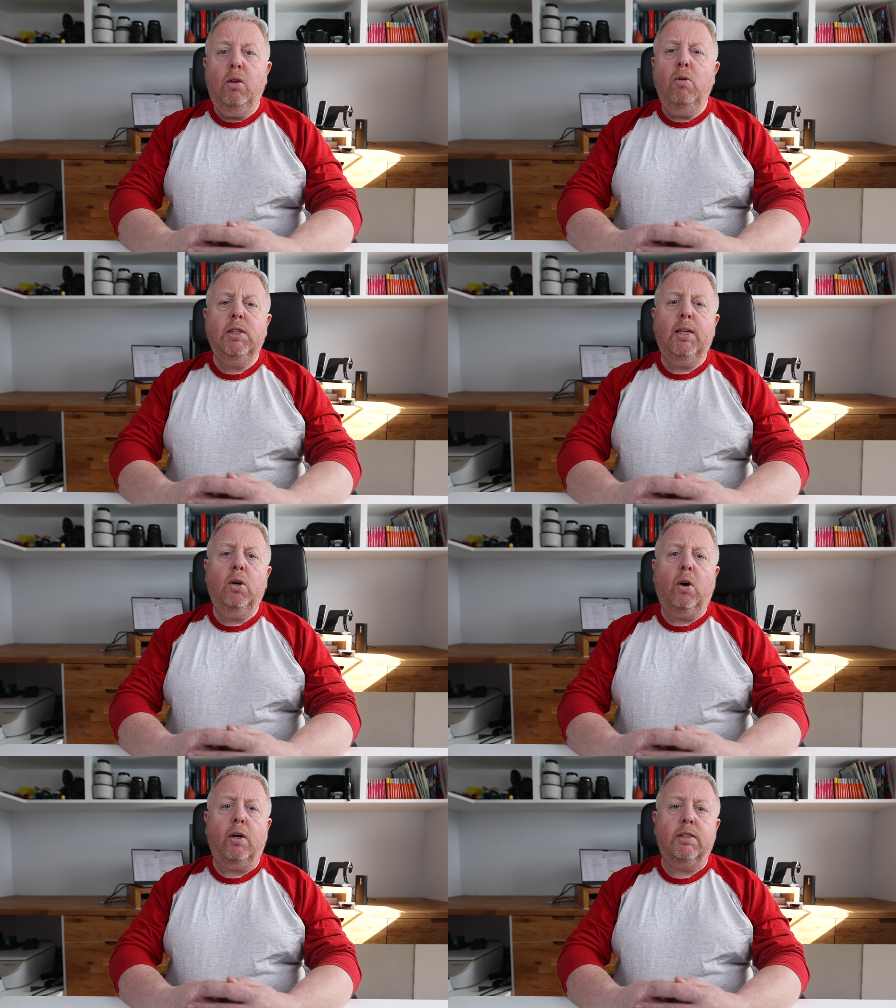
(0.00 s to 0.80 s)
It
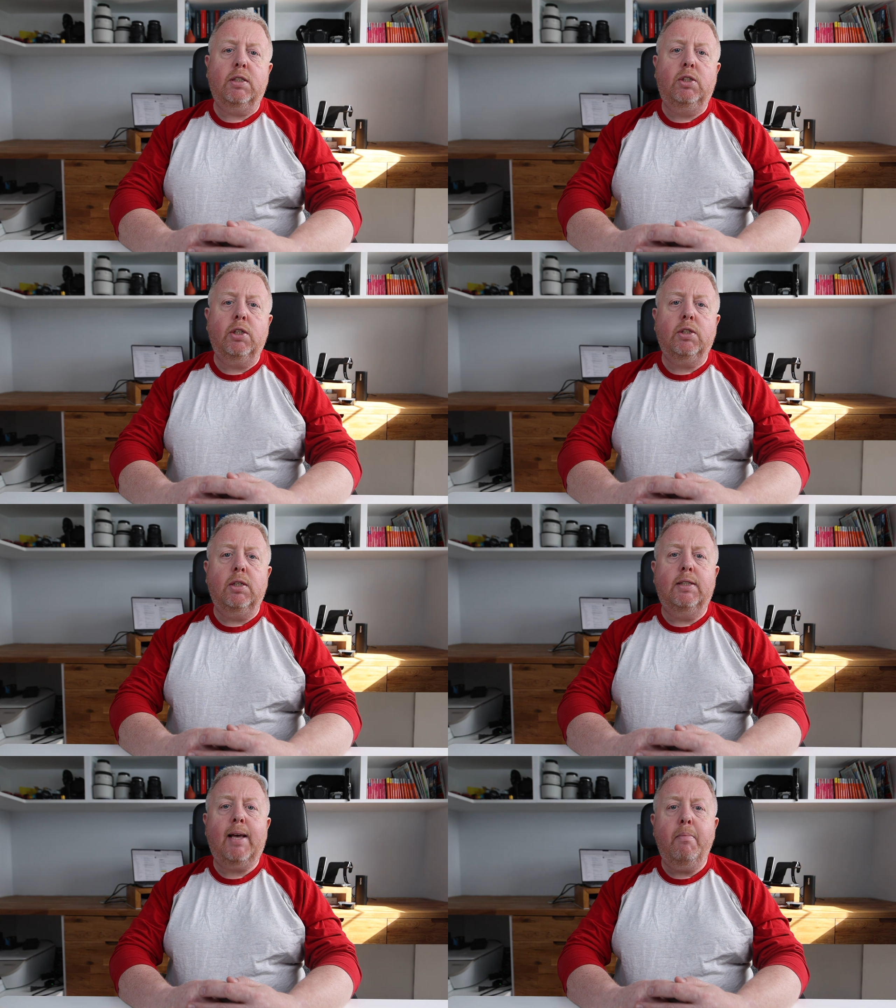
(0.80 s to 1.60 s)
usually costs
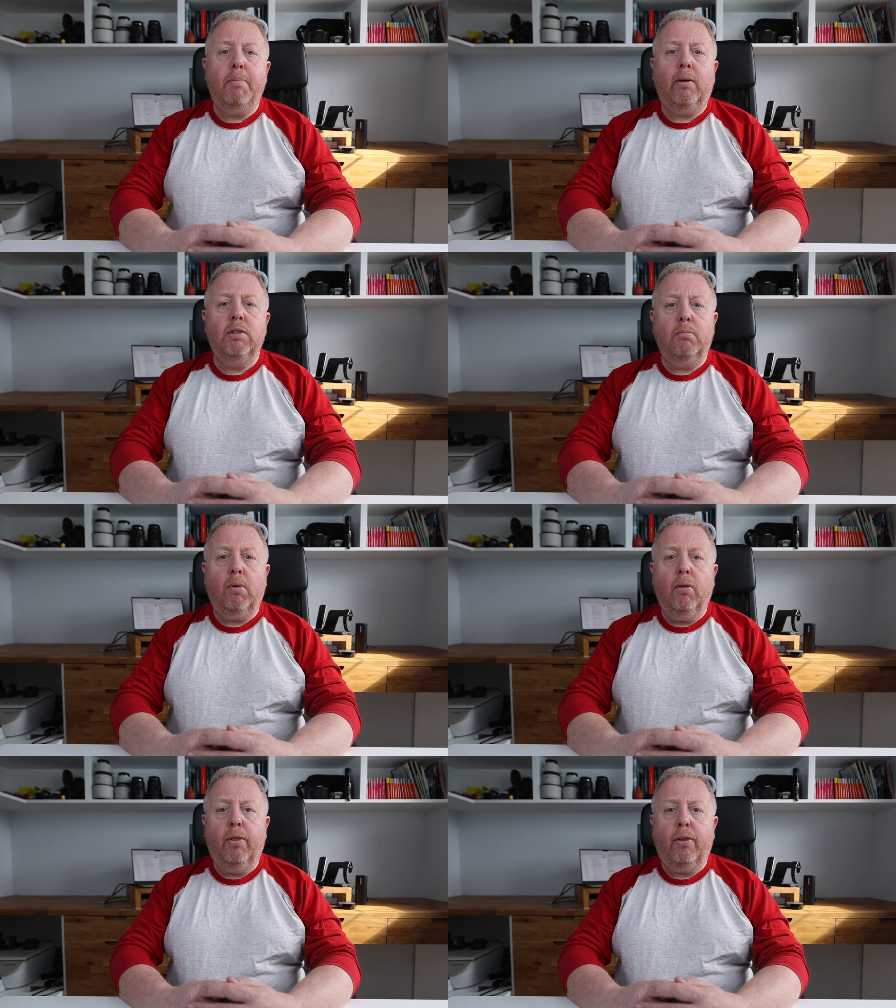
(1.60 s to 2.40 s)
just under £10
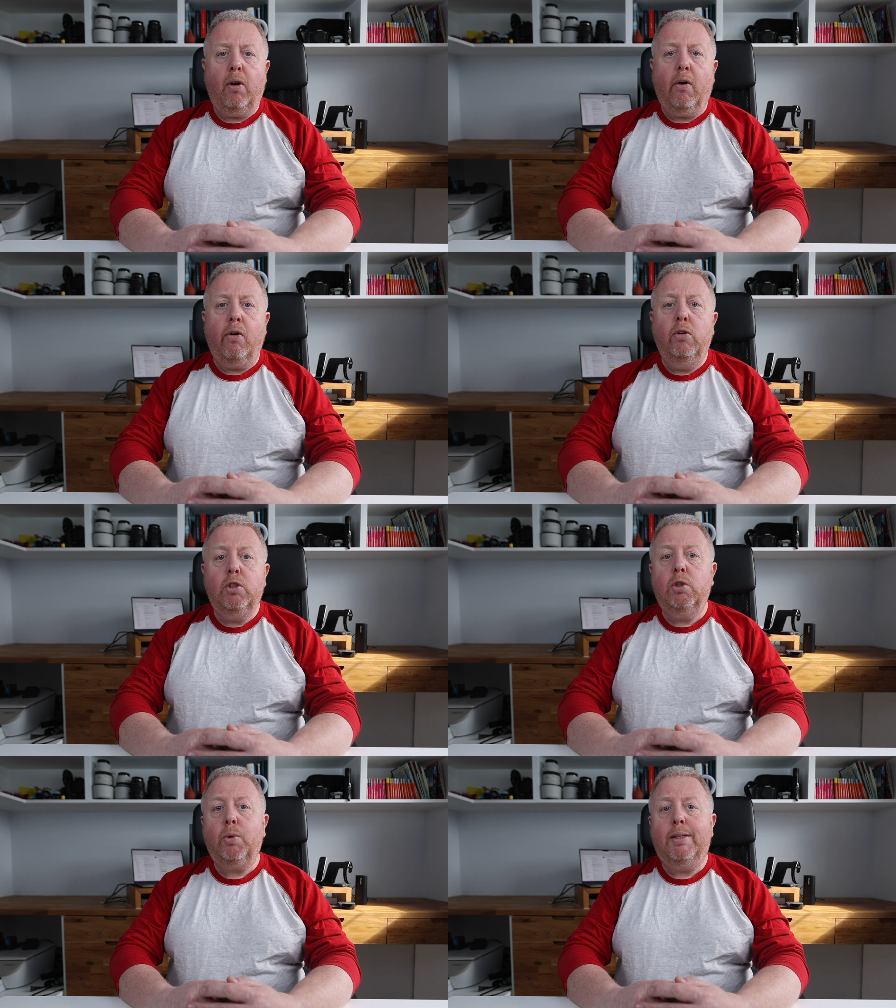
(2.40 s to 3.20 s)
a month or
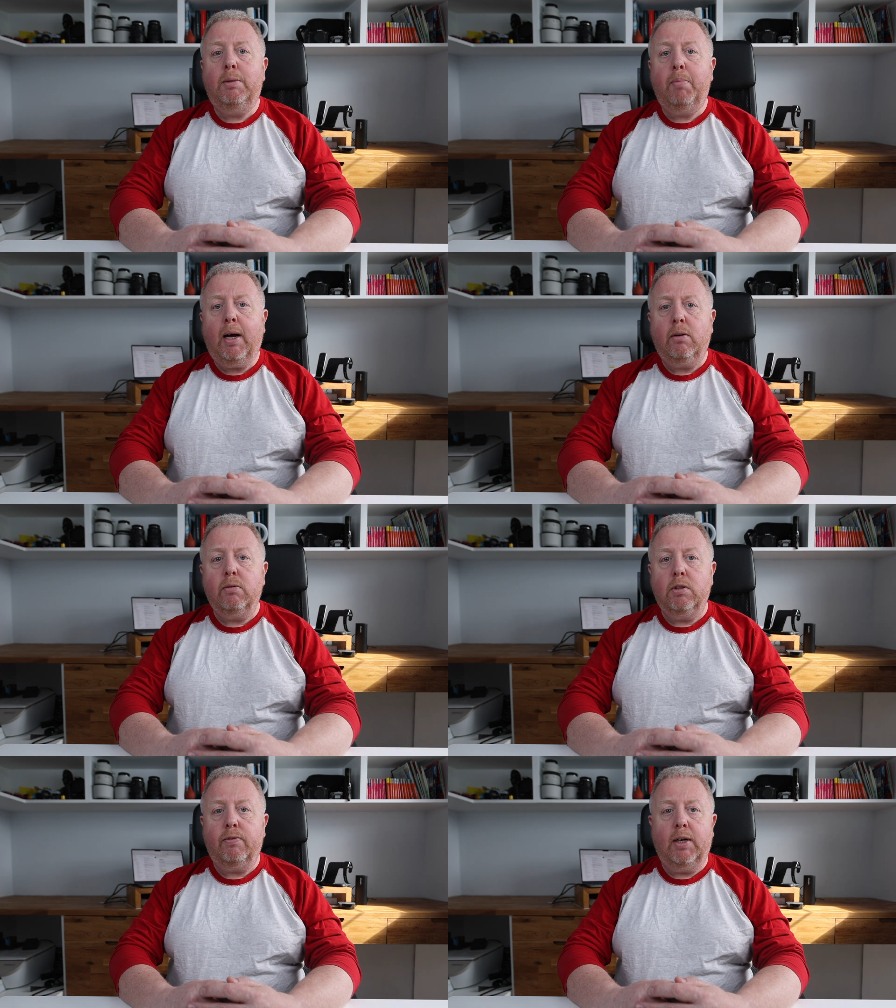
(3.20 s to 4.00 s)

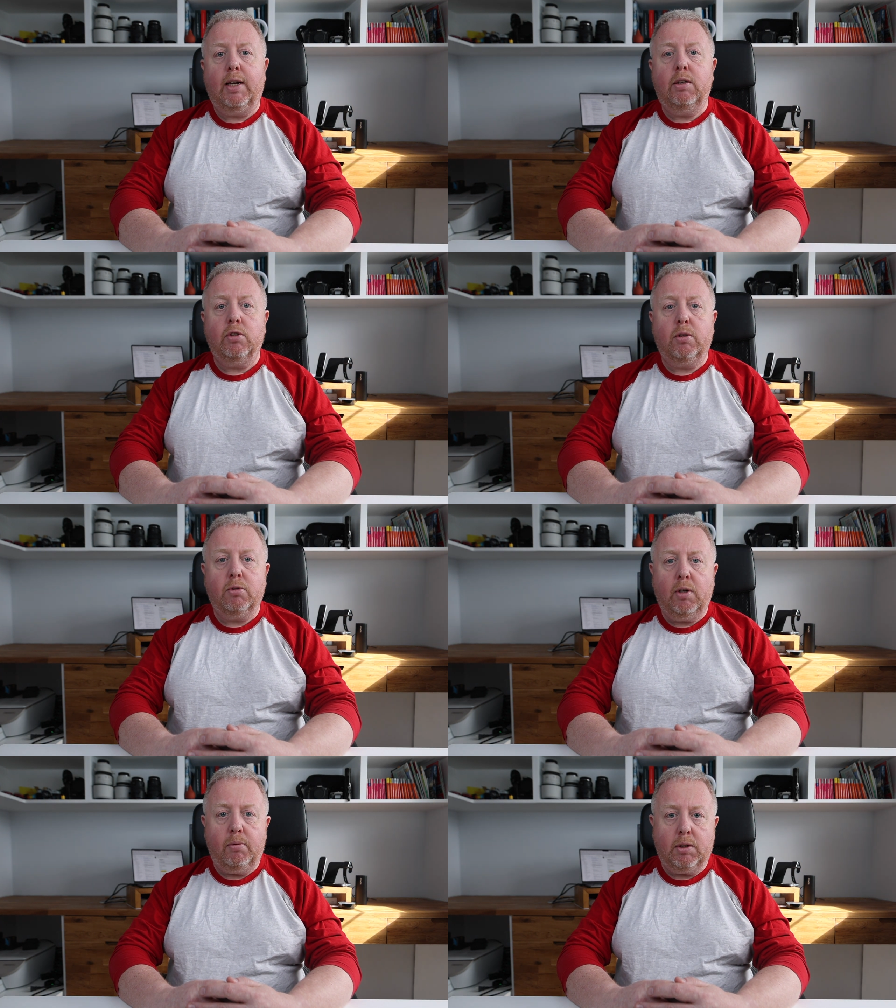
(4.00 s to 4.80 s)
£120 for an annual
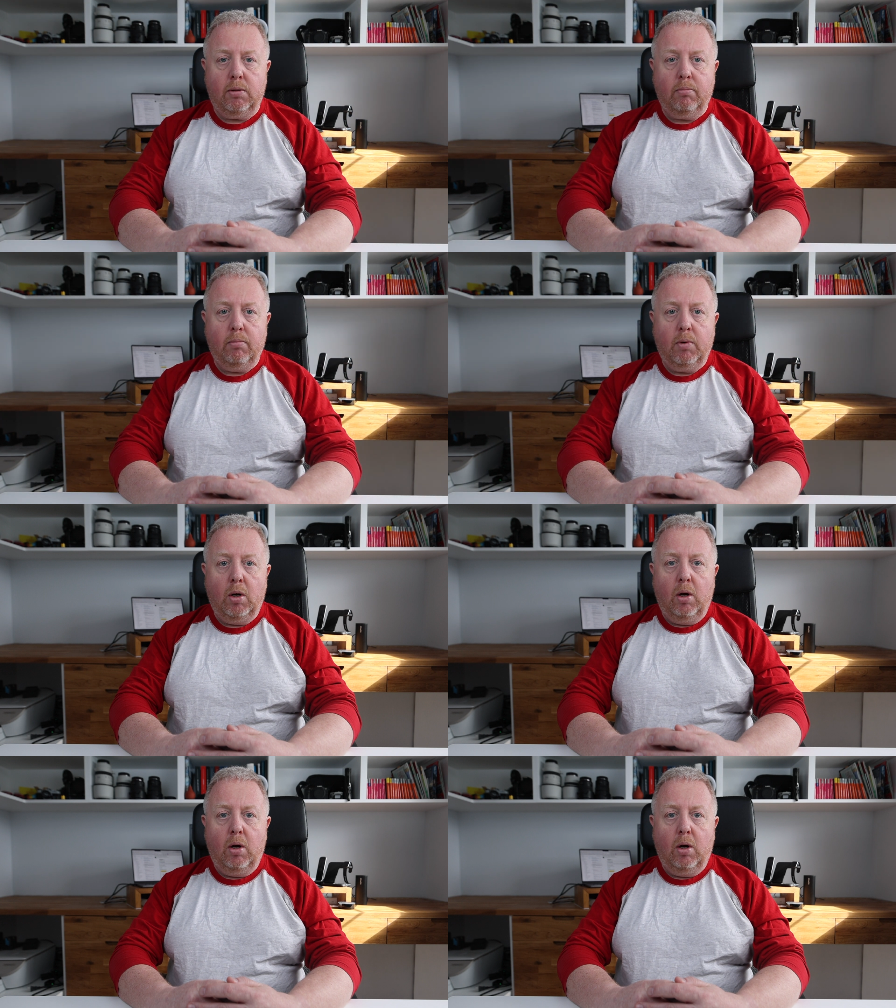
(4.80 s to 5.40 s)
subscription.